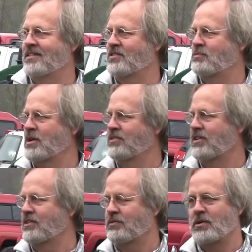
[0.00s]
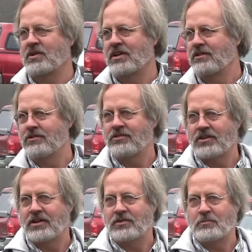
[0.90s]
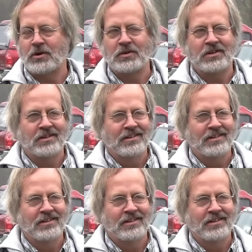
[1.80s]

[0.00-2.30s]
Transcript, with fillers: and it smells like smoke and it looks like smoke.